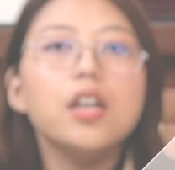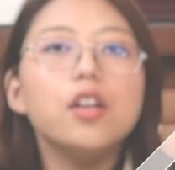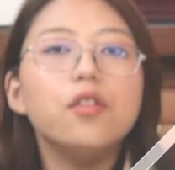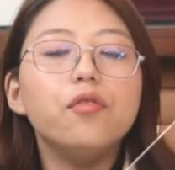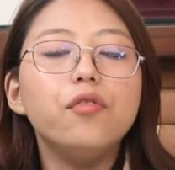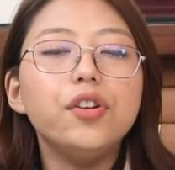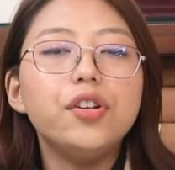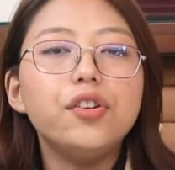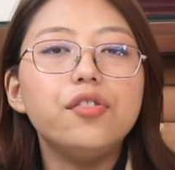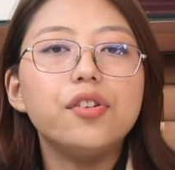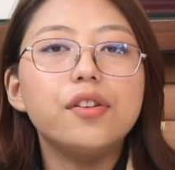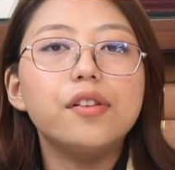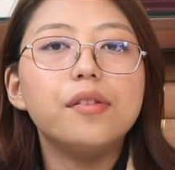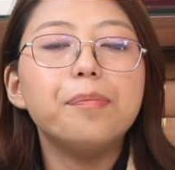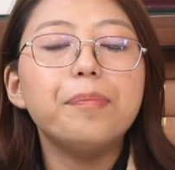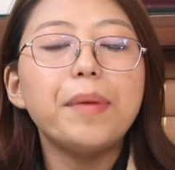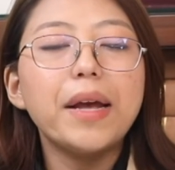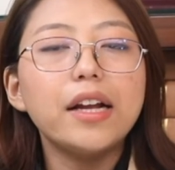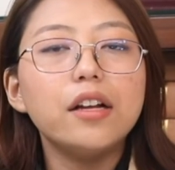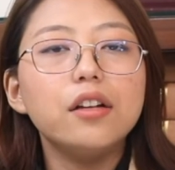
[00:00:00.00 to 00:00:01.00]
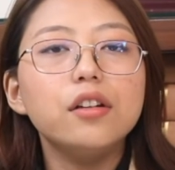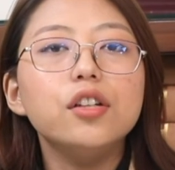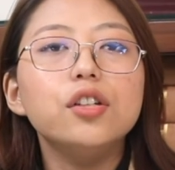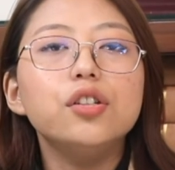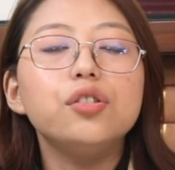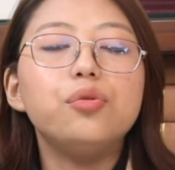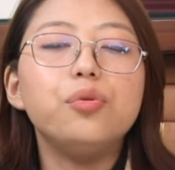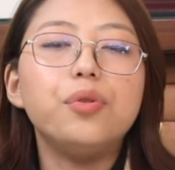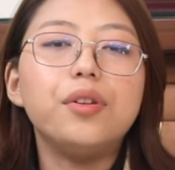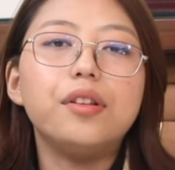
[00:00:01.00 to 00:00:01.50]
with respect
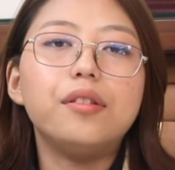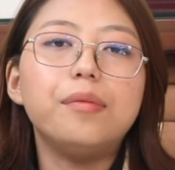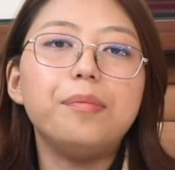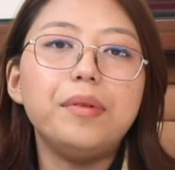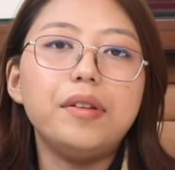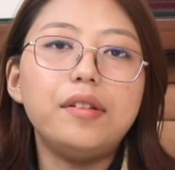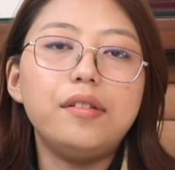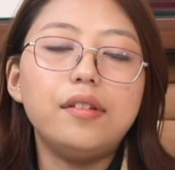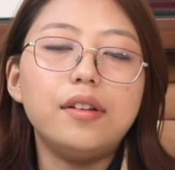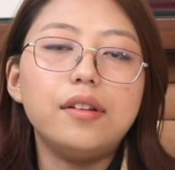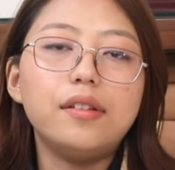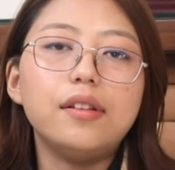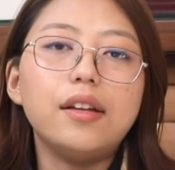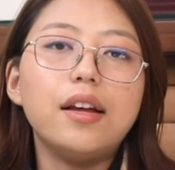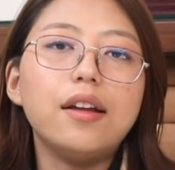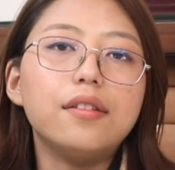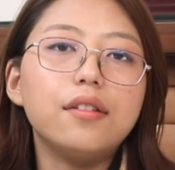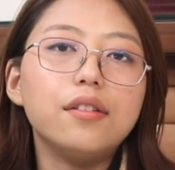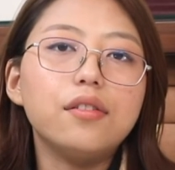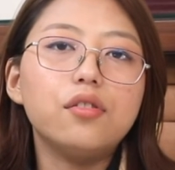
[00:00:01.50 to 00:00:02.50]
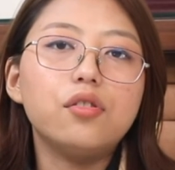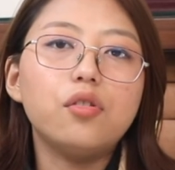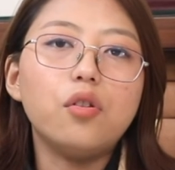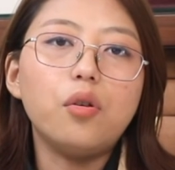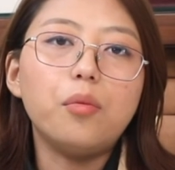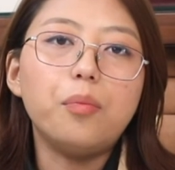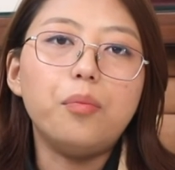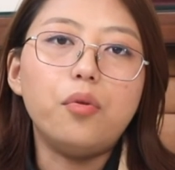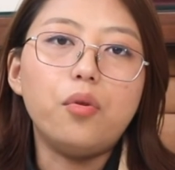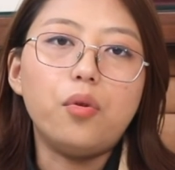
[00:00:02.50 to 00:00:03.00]
to his business as a
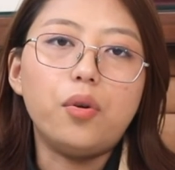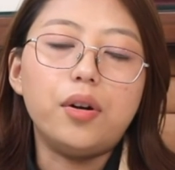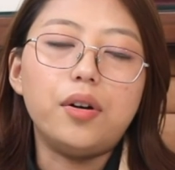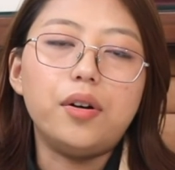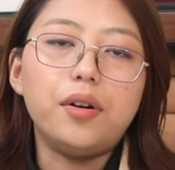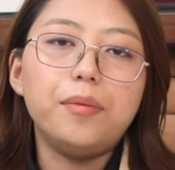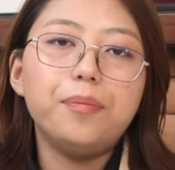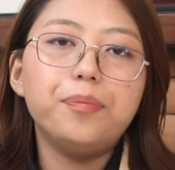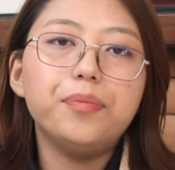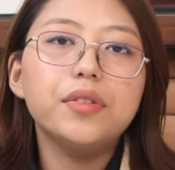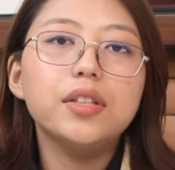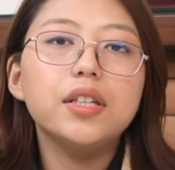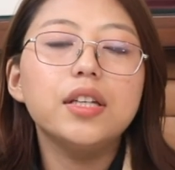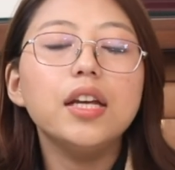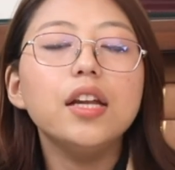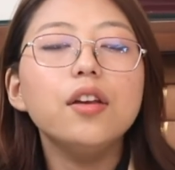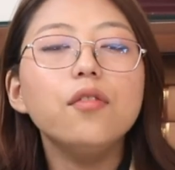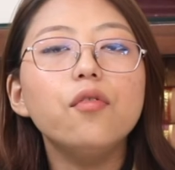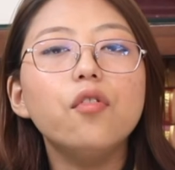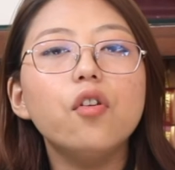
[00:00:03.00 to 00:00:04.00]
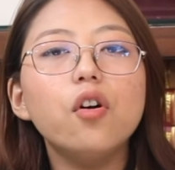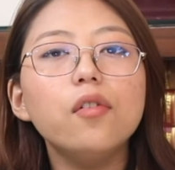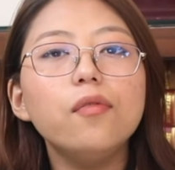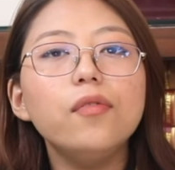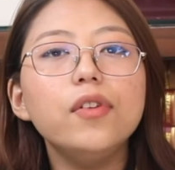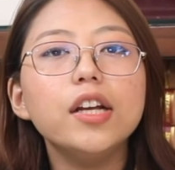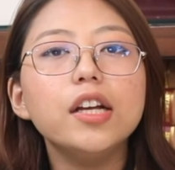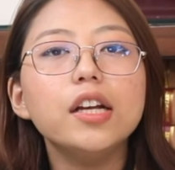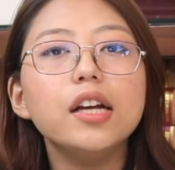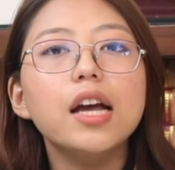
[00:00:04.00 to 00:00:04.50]
stockbroker,
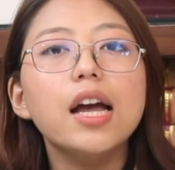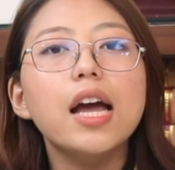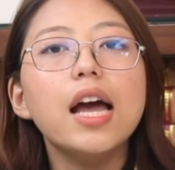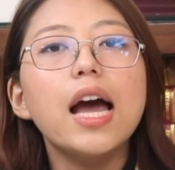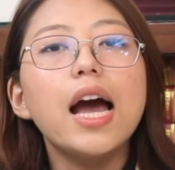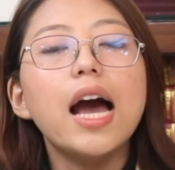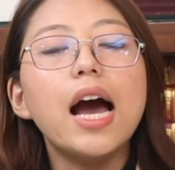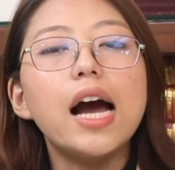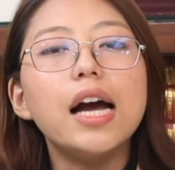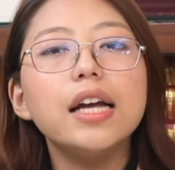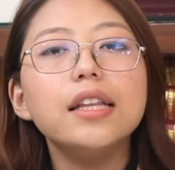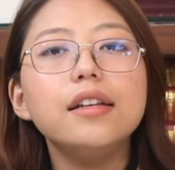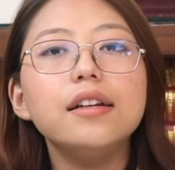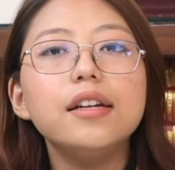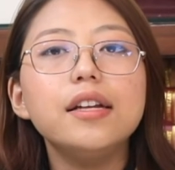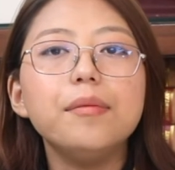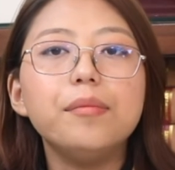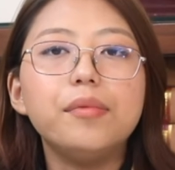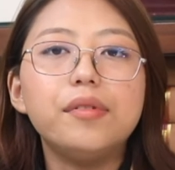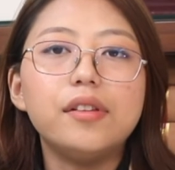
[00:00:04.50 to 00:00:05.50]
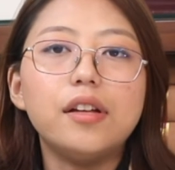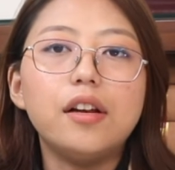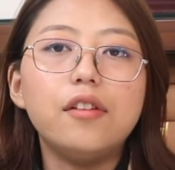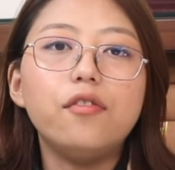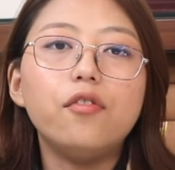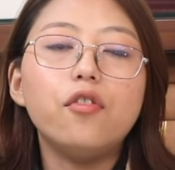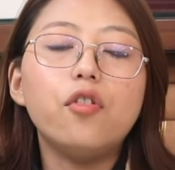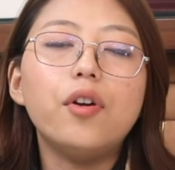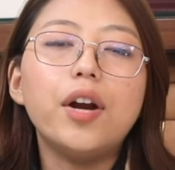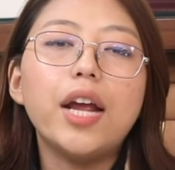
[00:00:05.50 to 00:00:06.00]
involving either himself
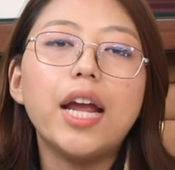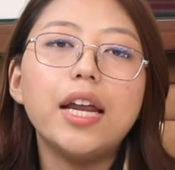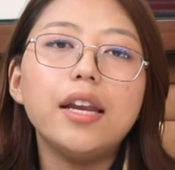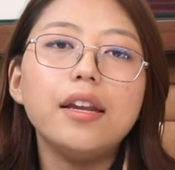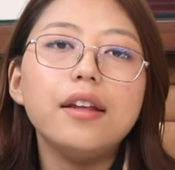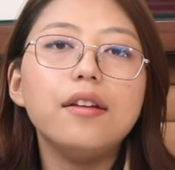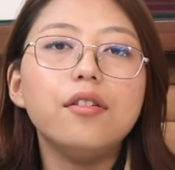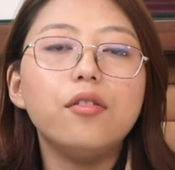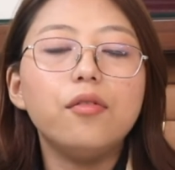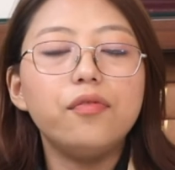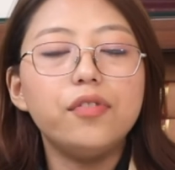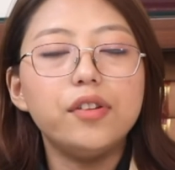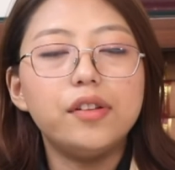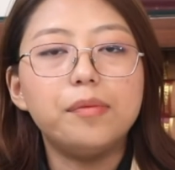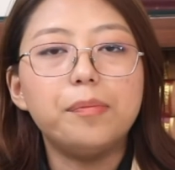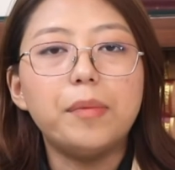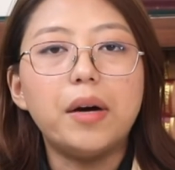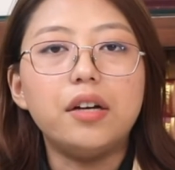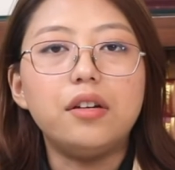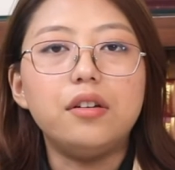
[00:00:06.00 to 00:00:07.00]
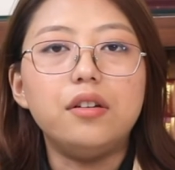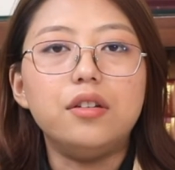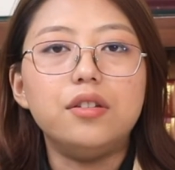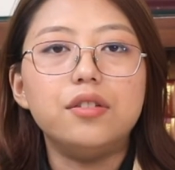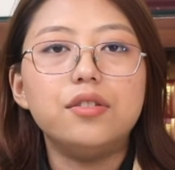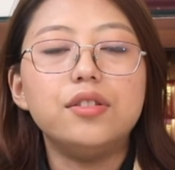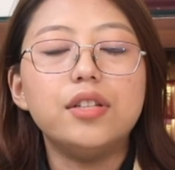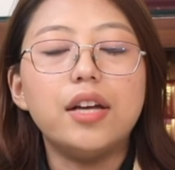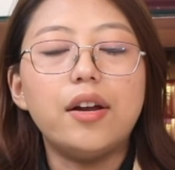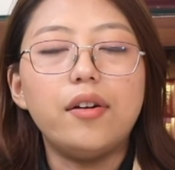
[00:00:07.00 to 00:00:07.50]
or any of his
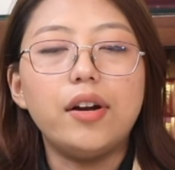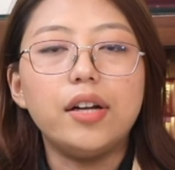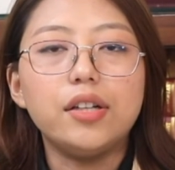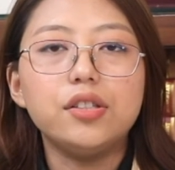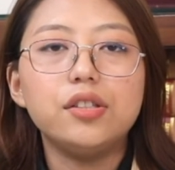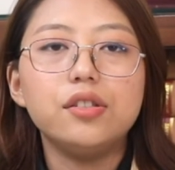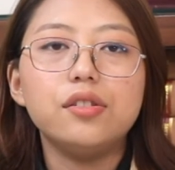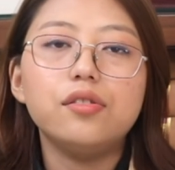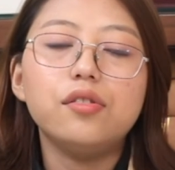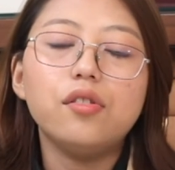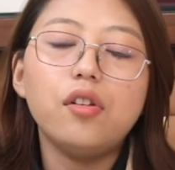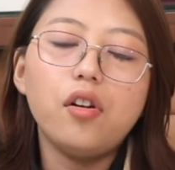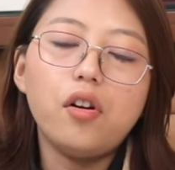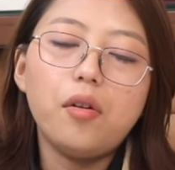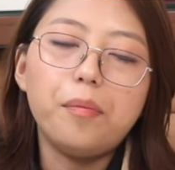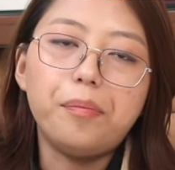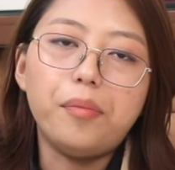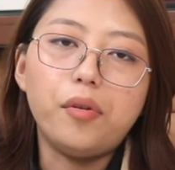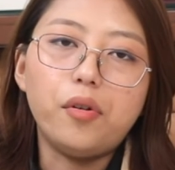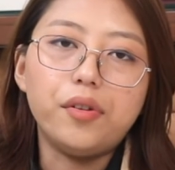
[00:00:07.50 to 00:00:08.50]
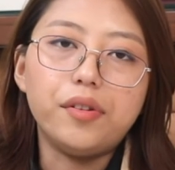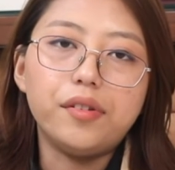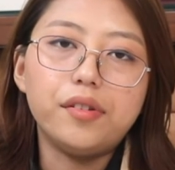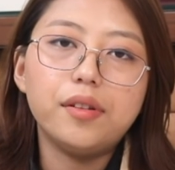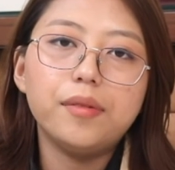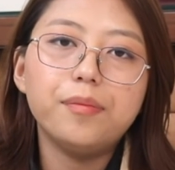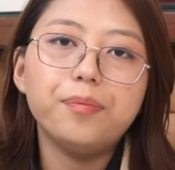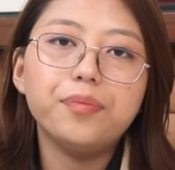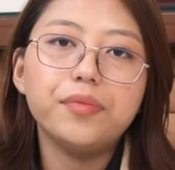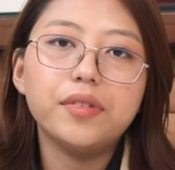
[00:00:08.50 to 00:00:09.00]
partners, directors, or employees,
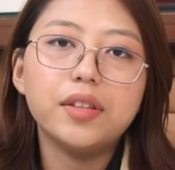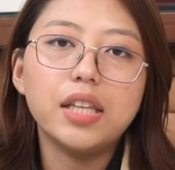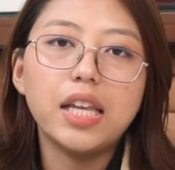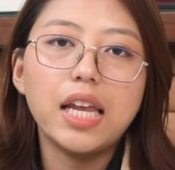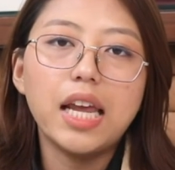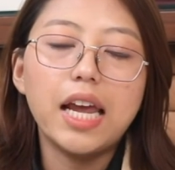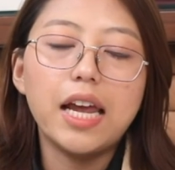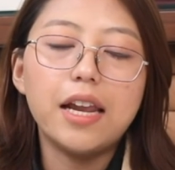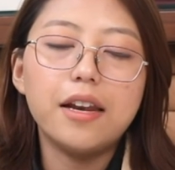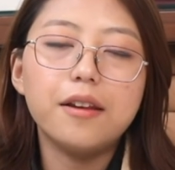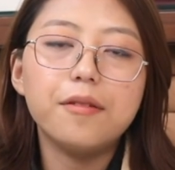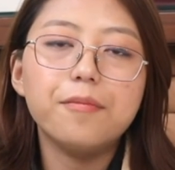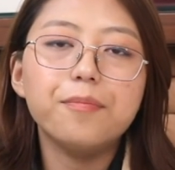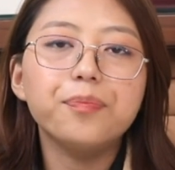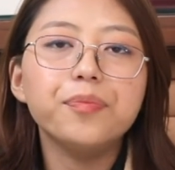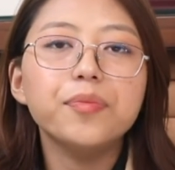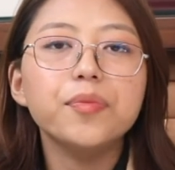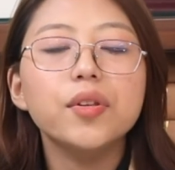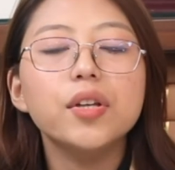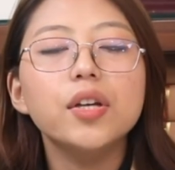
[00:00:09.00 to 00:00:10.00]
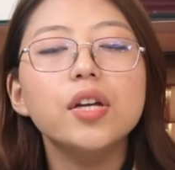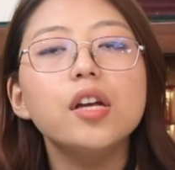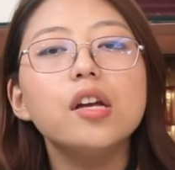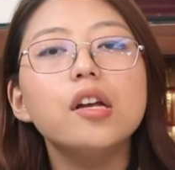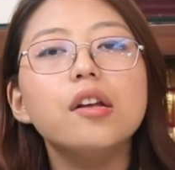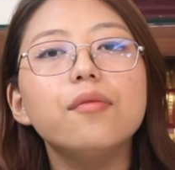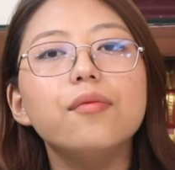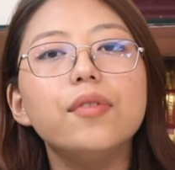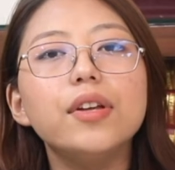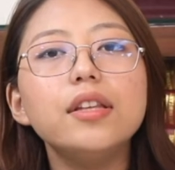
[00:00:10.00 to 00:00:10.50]
and
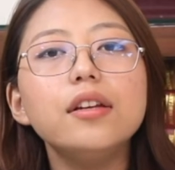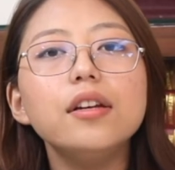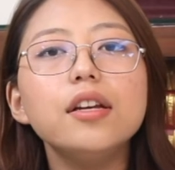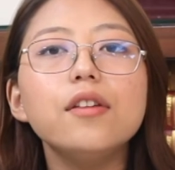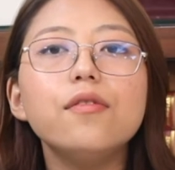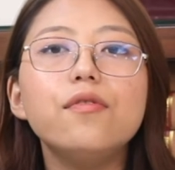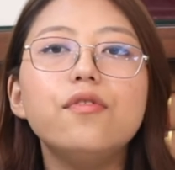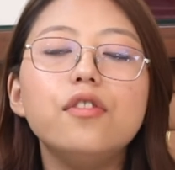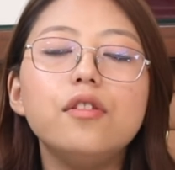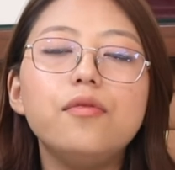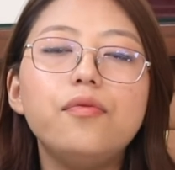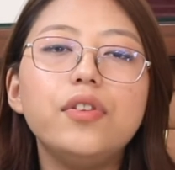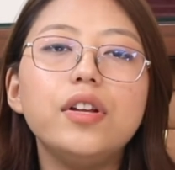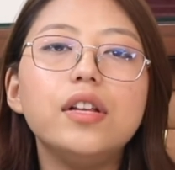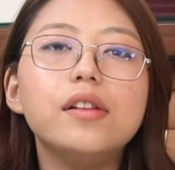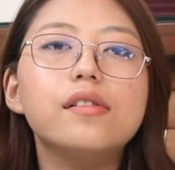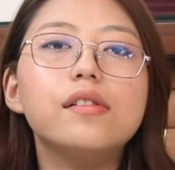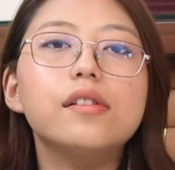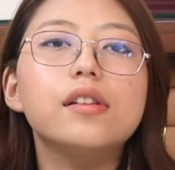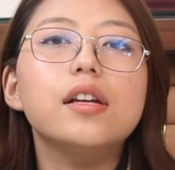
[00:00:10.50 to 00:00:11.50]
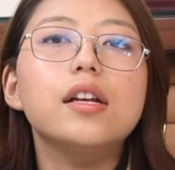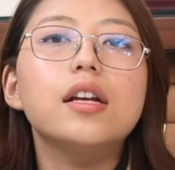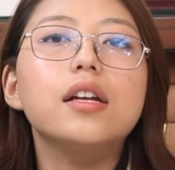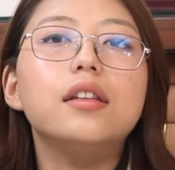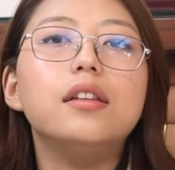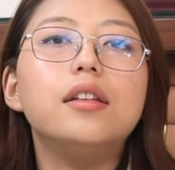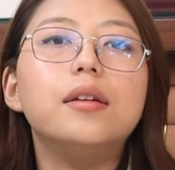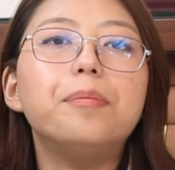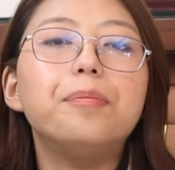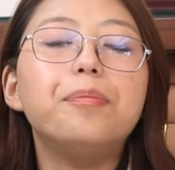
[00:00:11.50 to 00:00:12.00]
whether he fulfills
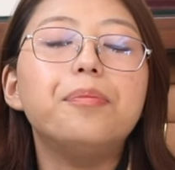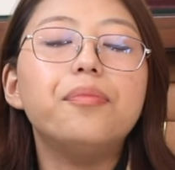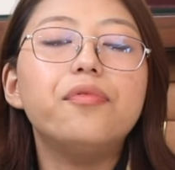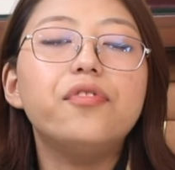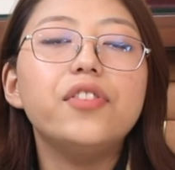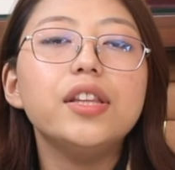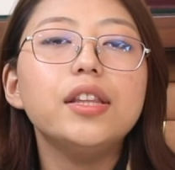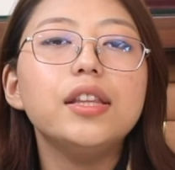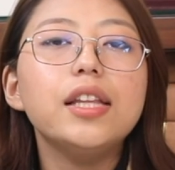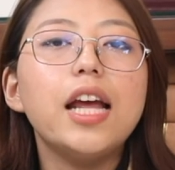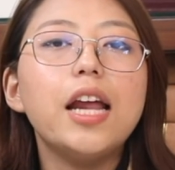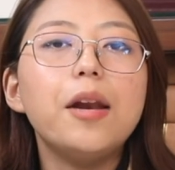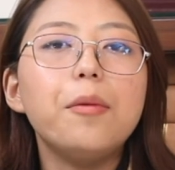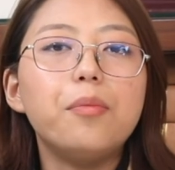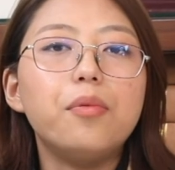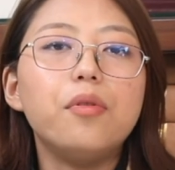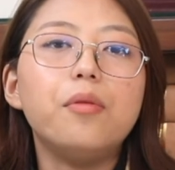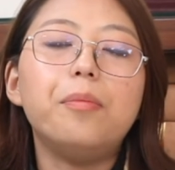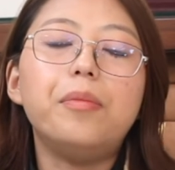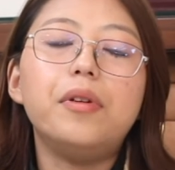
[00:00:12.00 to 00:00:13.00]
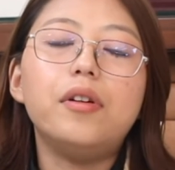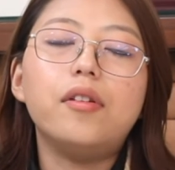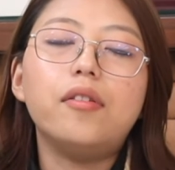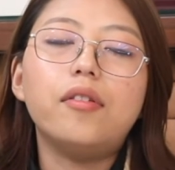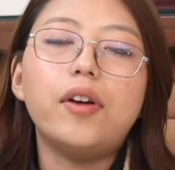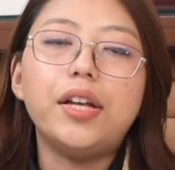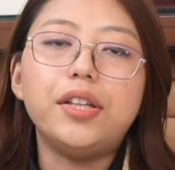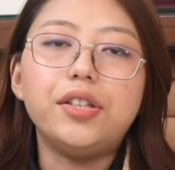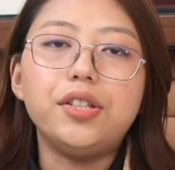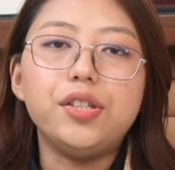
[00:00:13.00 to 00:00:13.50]
the fit and proper
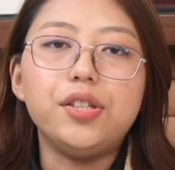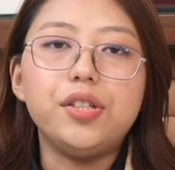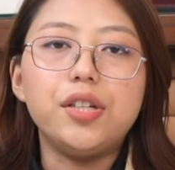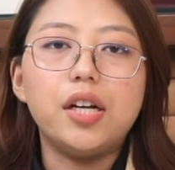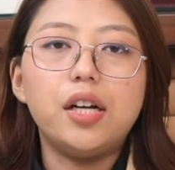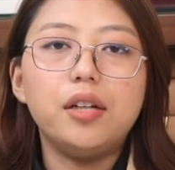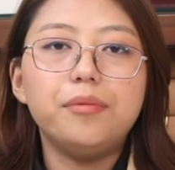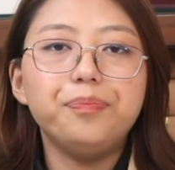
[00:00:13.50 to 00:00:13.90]
criteria.